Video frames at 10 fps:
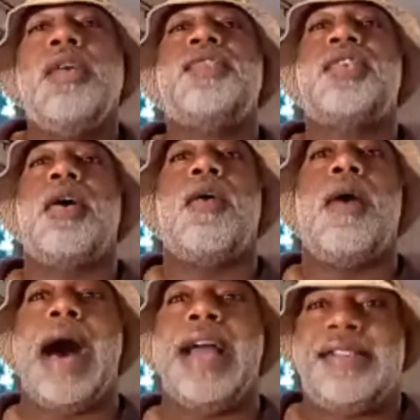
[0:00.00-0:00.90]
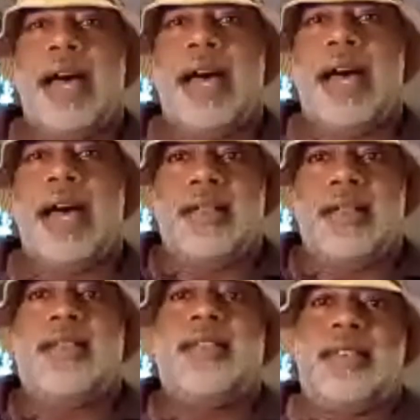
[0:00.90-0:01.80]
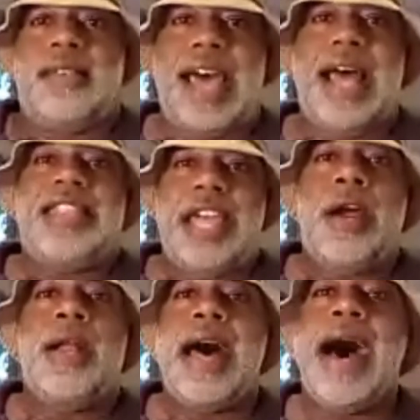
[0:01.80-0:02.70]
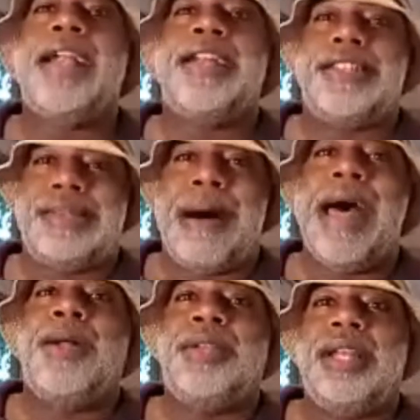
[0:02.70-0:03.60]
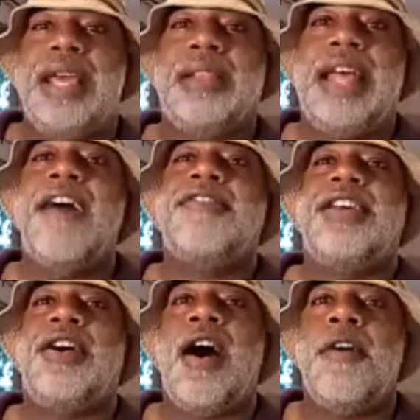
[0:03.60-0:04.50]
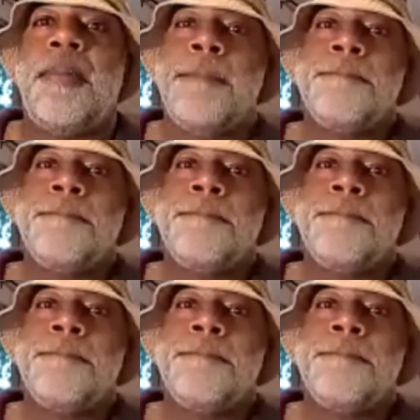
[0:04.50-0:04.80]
So I just kind of sat there, nodded and smiled and laughed it off.